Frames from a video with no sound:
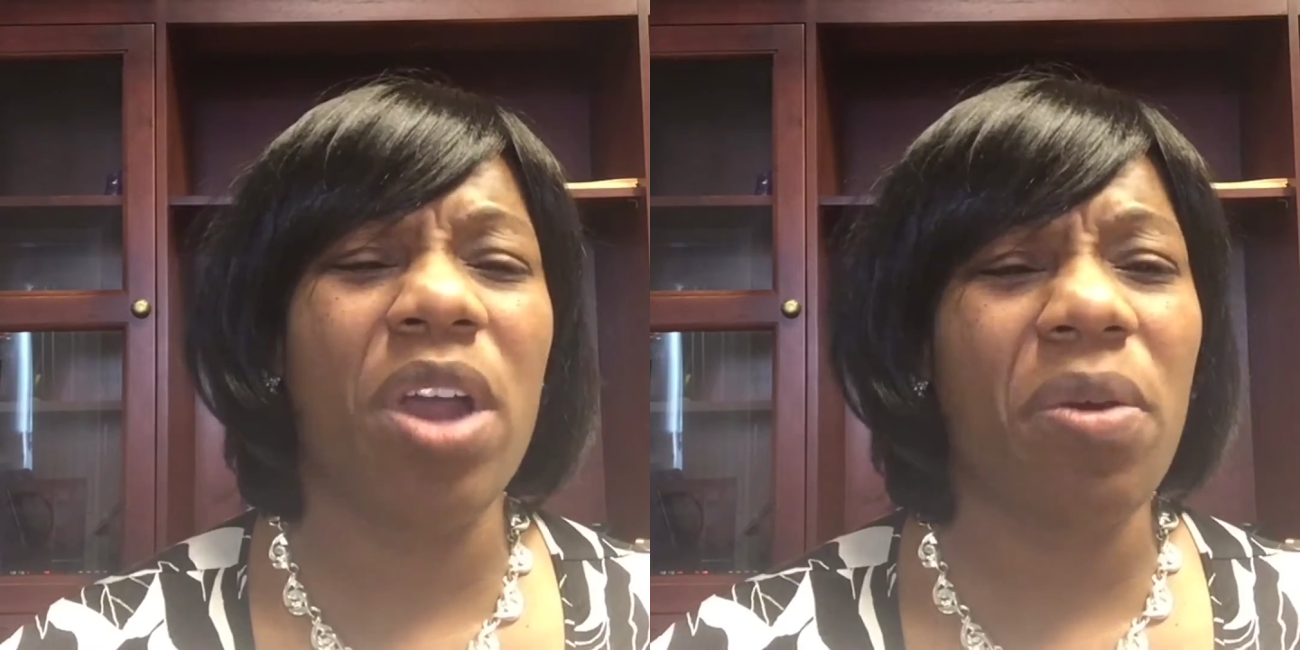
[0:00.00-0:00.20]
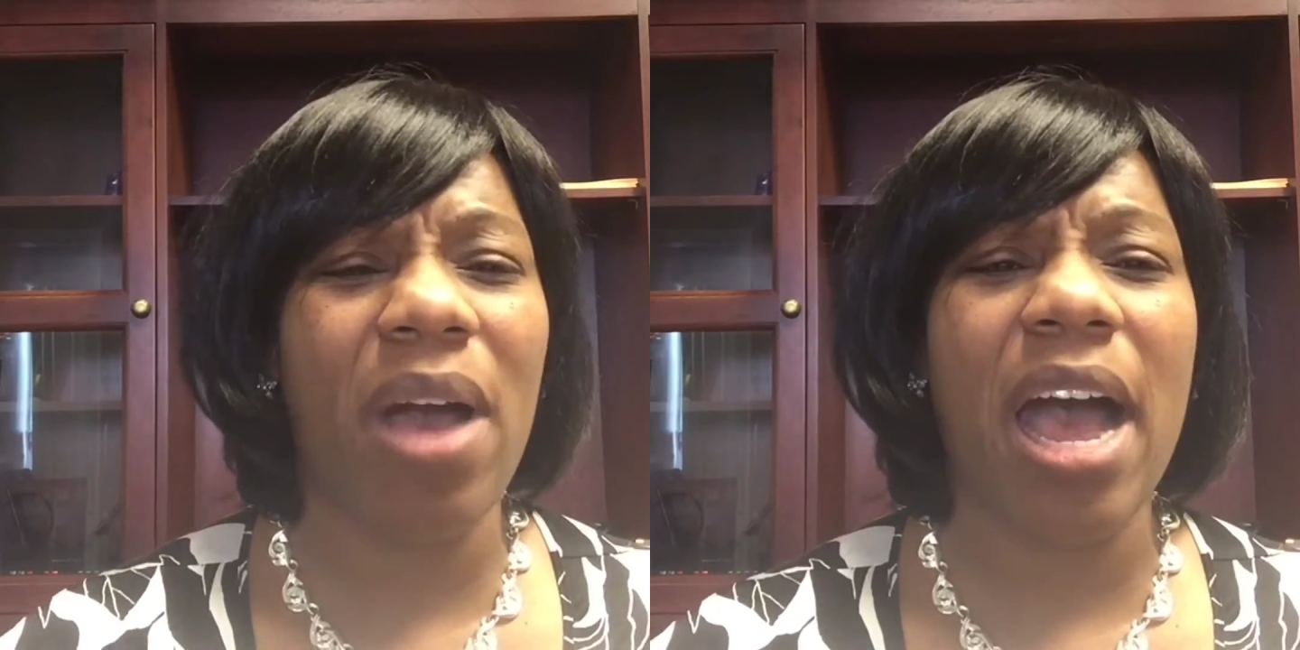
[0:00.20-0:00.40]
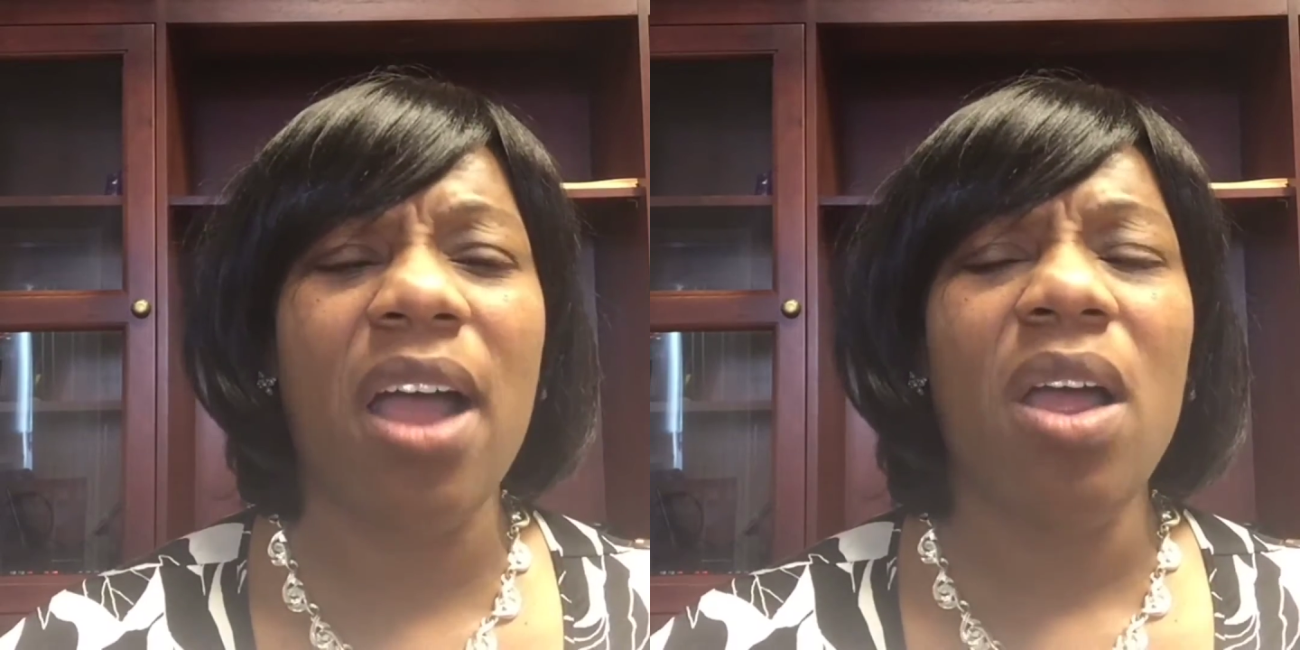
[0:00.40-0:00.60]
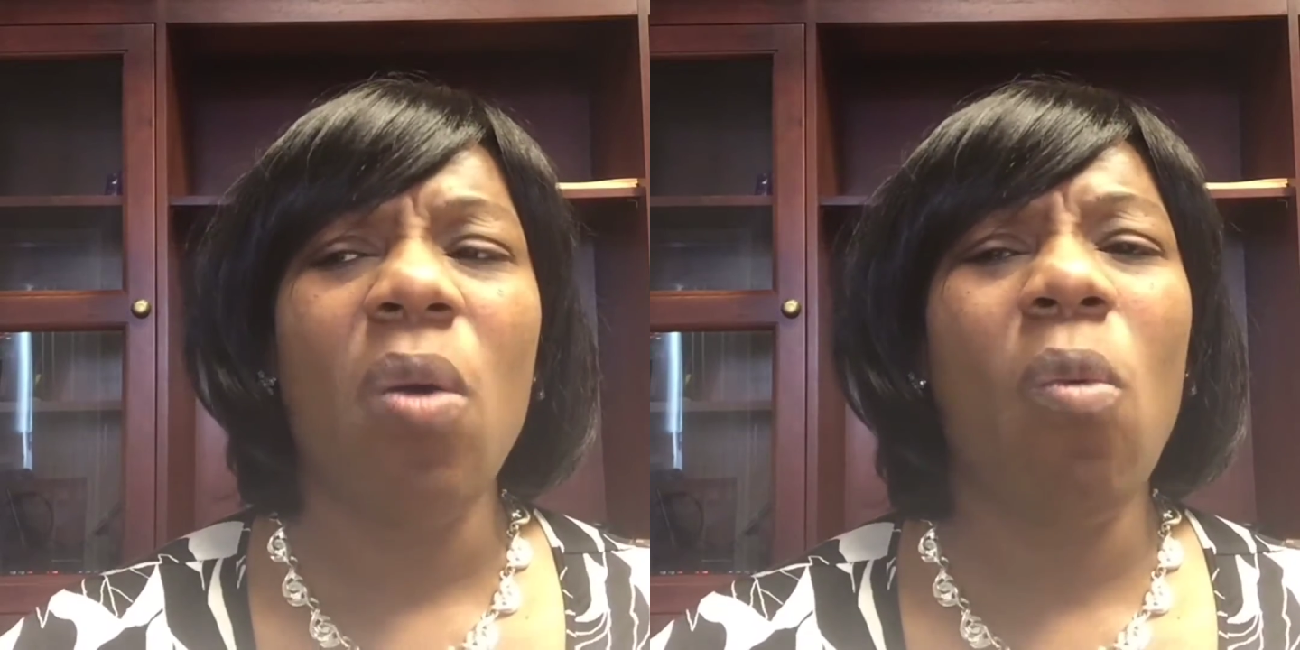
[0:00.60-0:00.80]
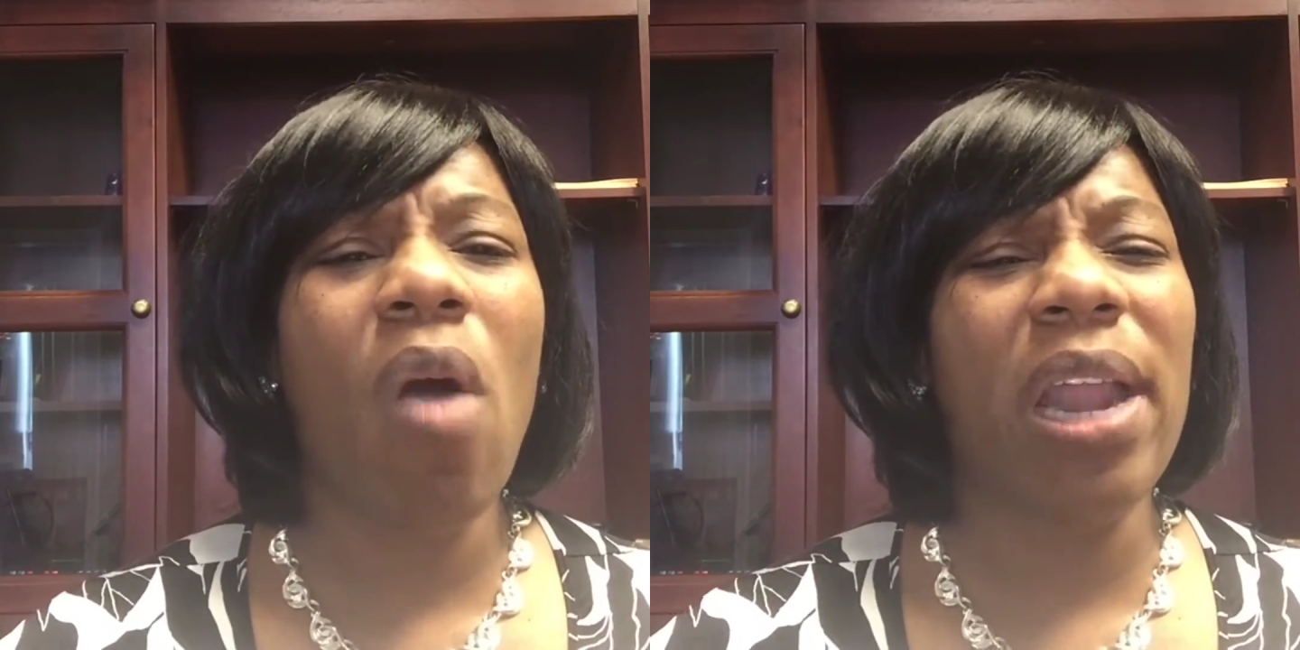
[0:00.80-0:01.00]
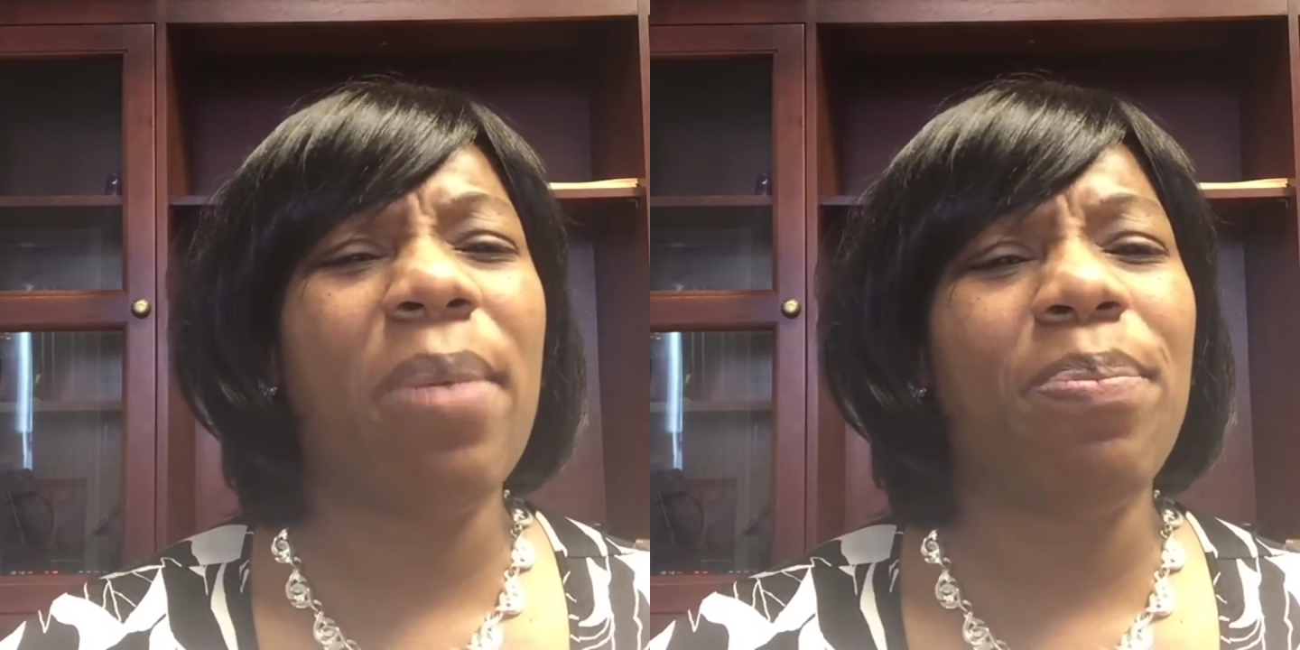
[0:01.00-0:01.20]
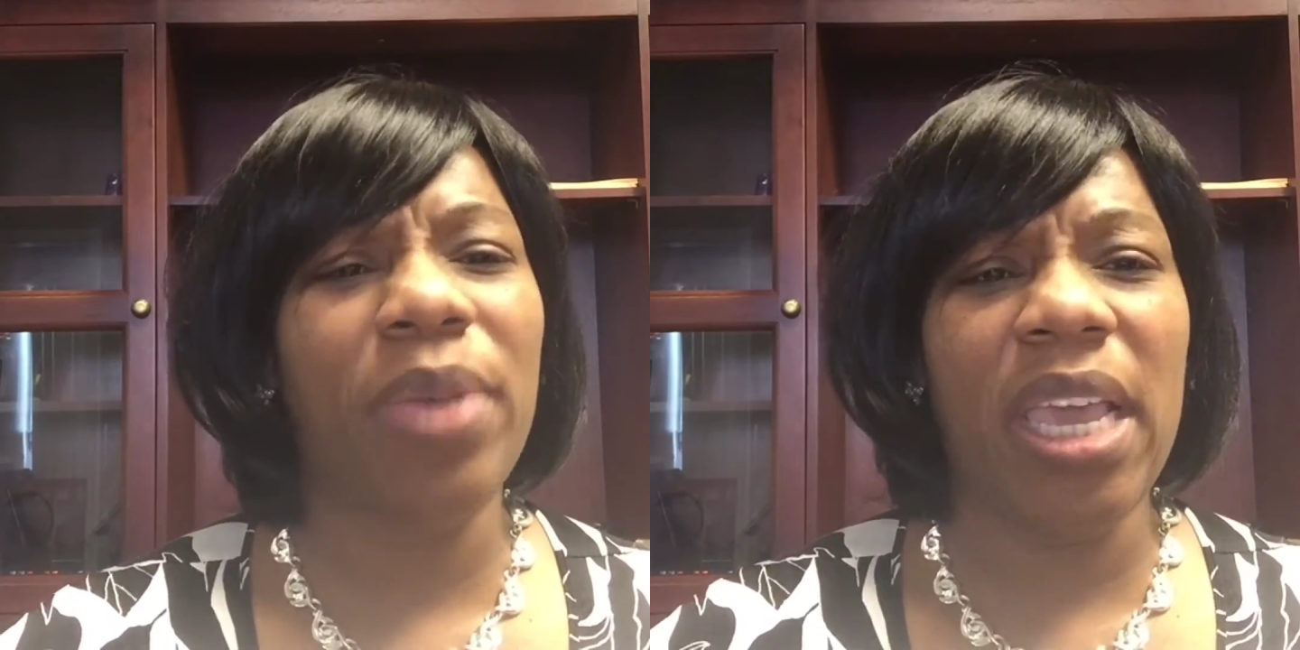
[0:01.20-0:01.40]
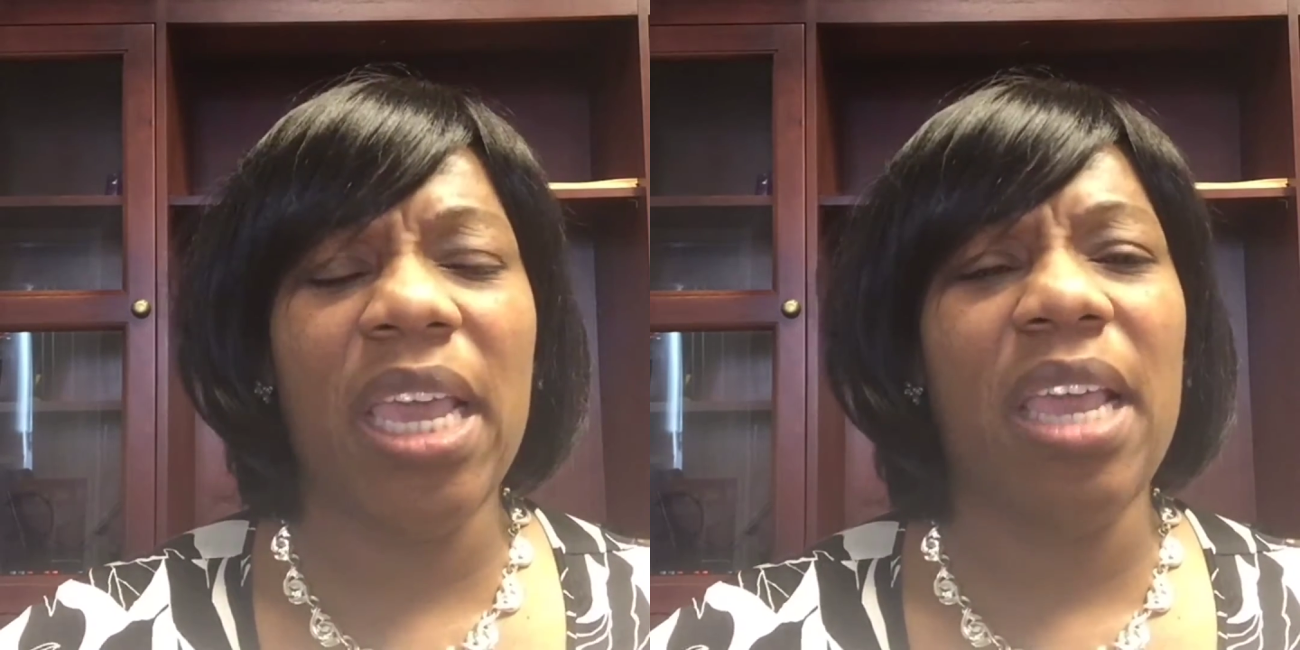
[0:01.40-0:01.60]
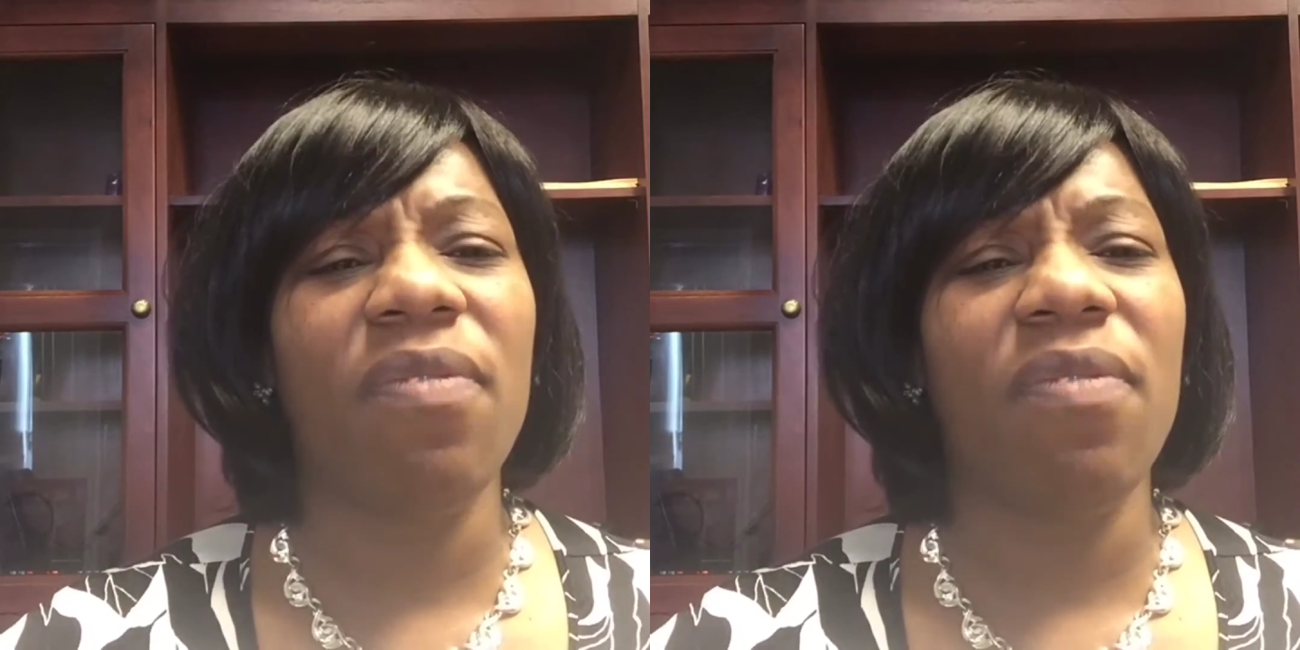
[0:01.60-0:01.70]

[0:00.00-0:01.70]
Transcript: do I want to be